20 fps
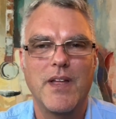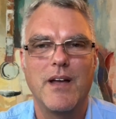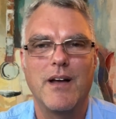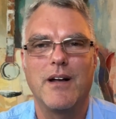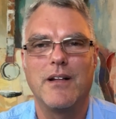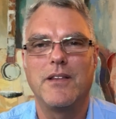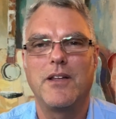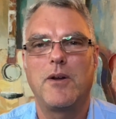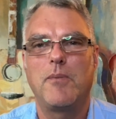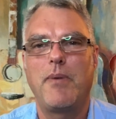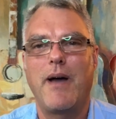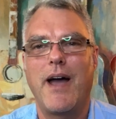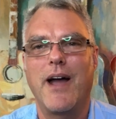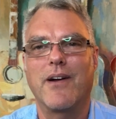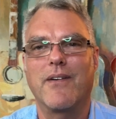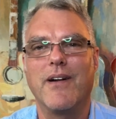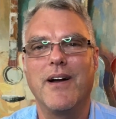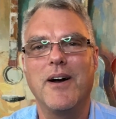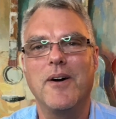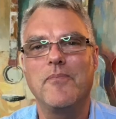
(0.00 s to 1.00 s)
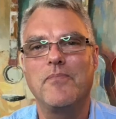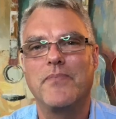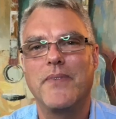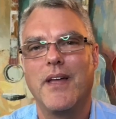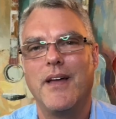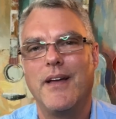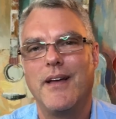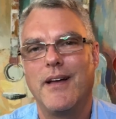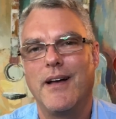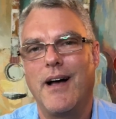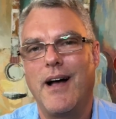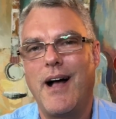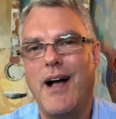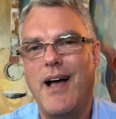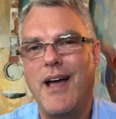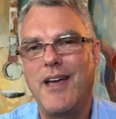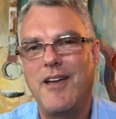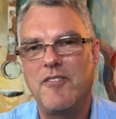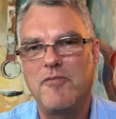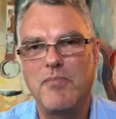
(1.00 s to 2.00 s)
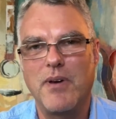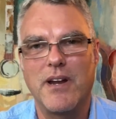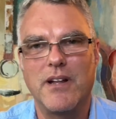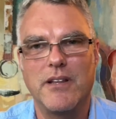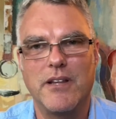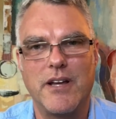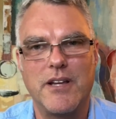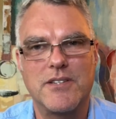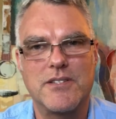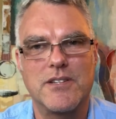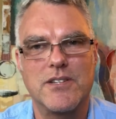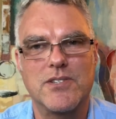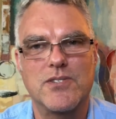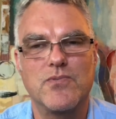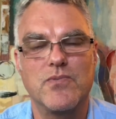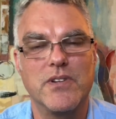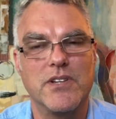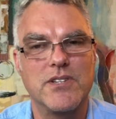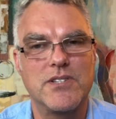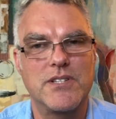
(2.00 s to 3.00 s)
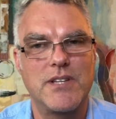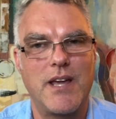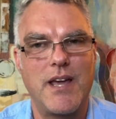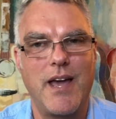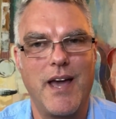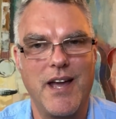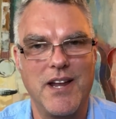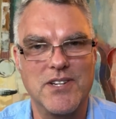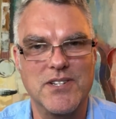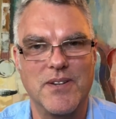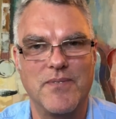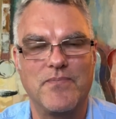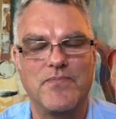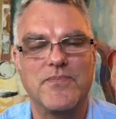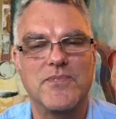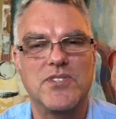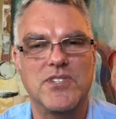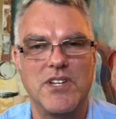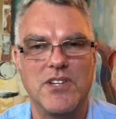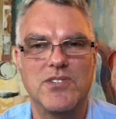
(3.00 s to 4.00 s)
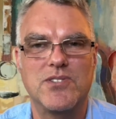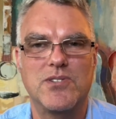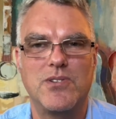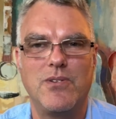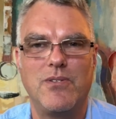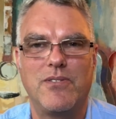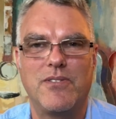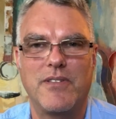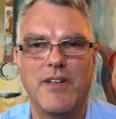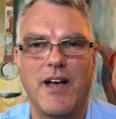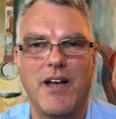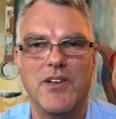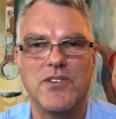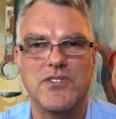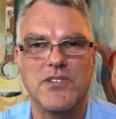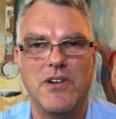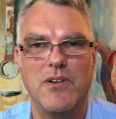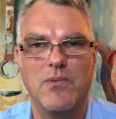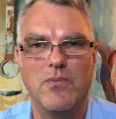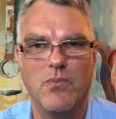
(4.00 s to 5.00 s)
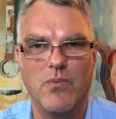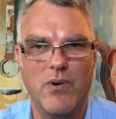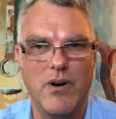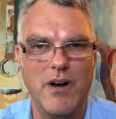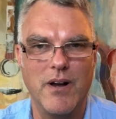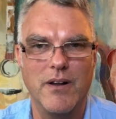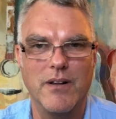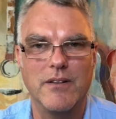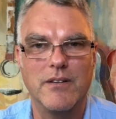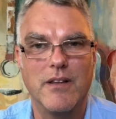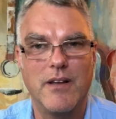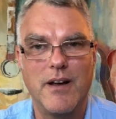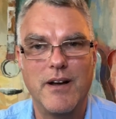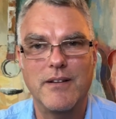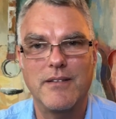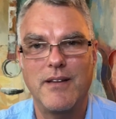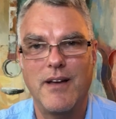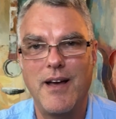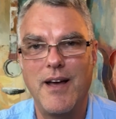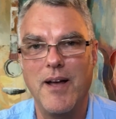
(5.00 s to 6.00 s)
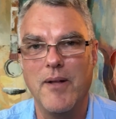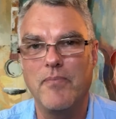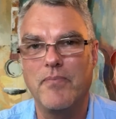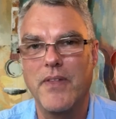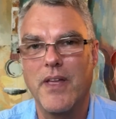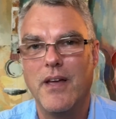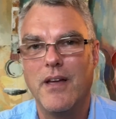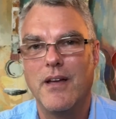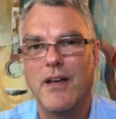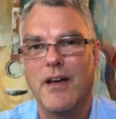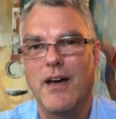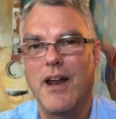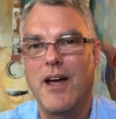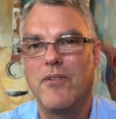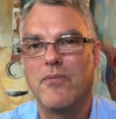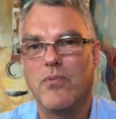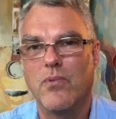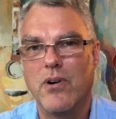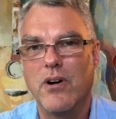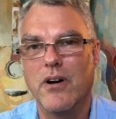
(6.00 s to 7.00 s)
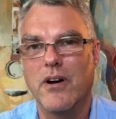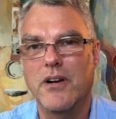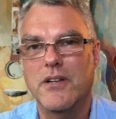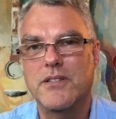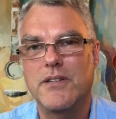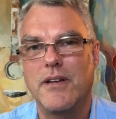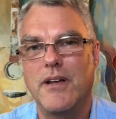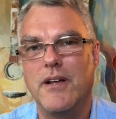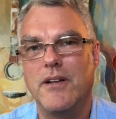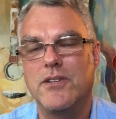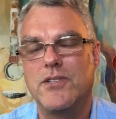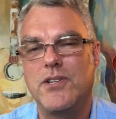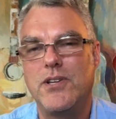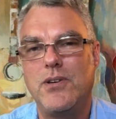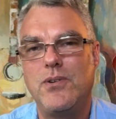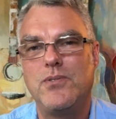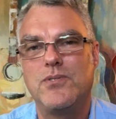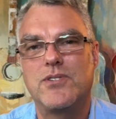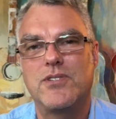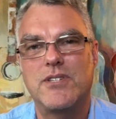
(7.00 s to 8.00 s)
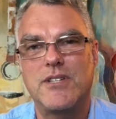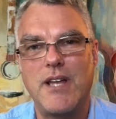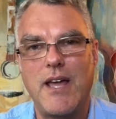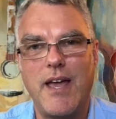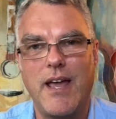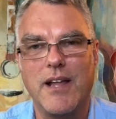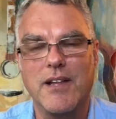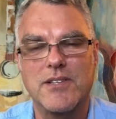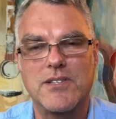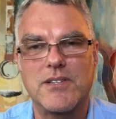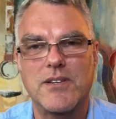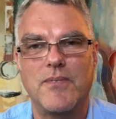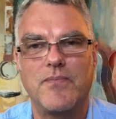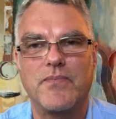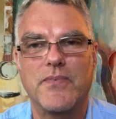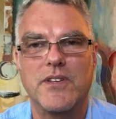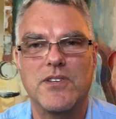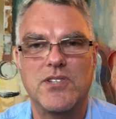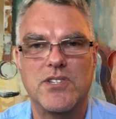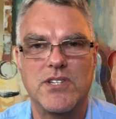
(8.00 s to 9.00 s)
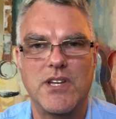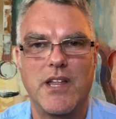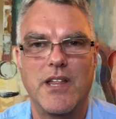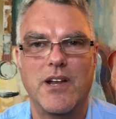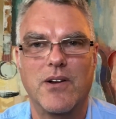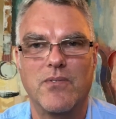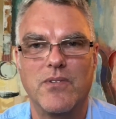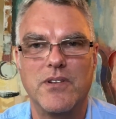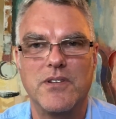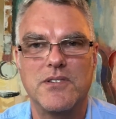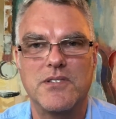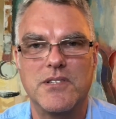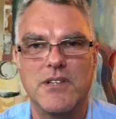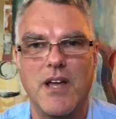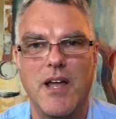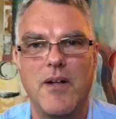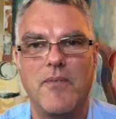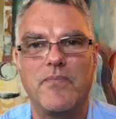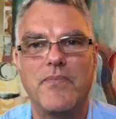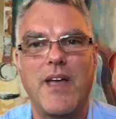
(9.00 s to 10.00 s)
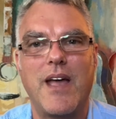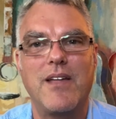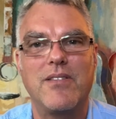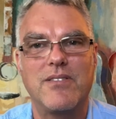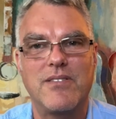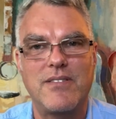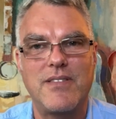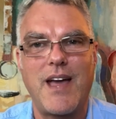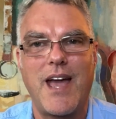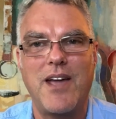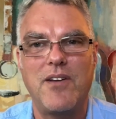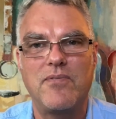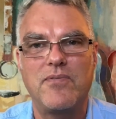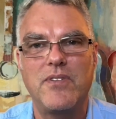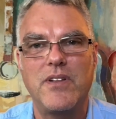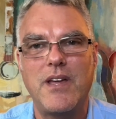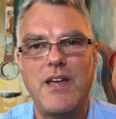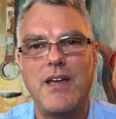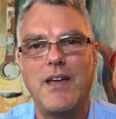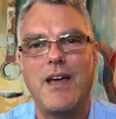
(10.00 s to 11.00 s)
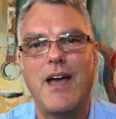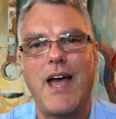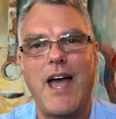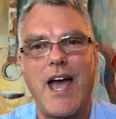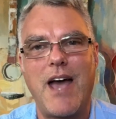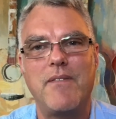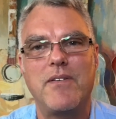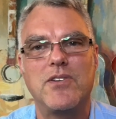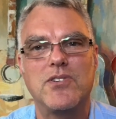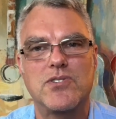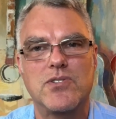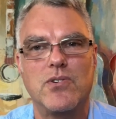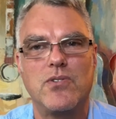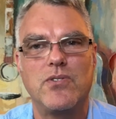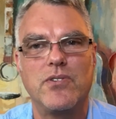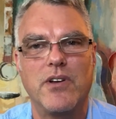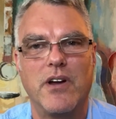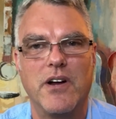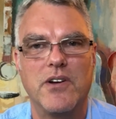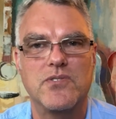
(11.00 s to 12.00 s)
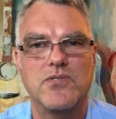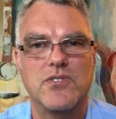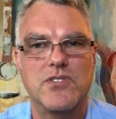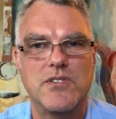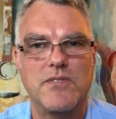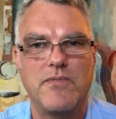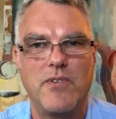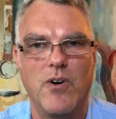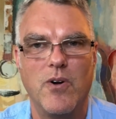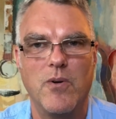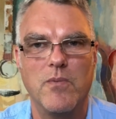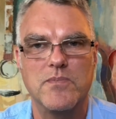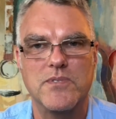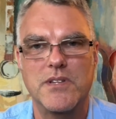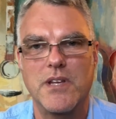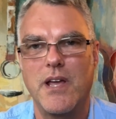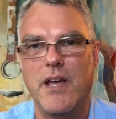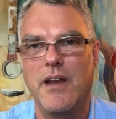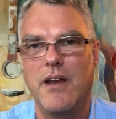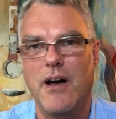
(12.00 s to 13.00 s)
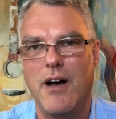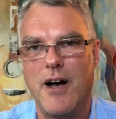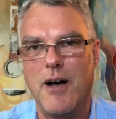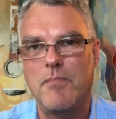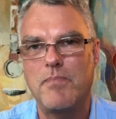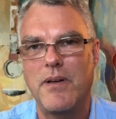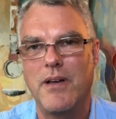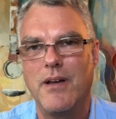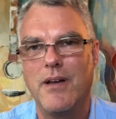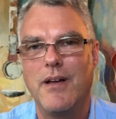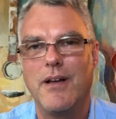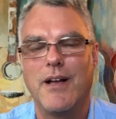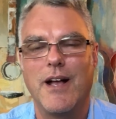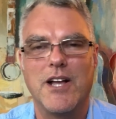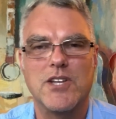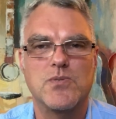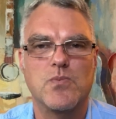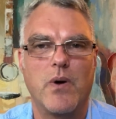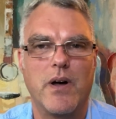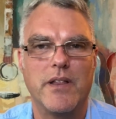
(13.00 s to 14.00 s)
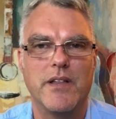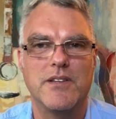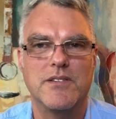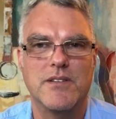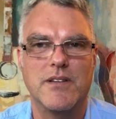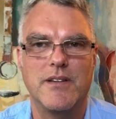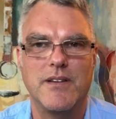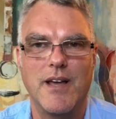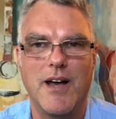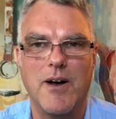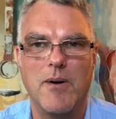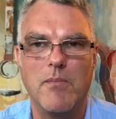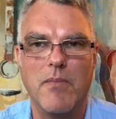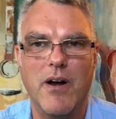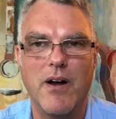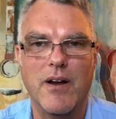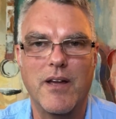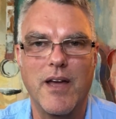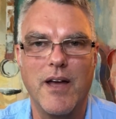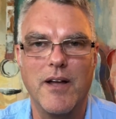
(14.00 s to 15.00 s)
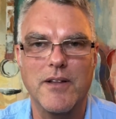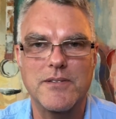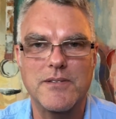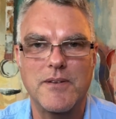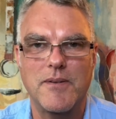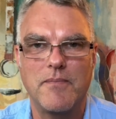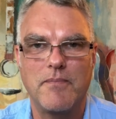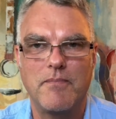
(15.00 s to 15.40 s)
A little background. I have been a licensed real estate agent since 2001, long time, and I've worked in 2 states selling real estate and thankfully having sold hundreds of homes in up as well as in down markets.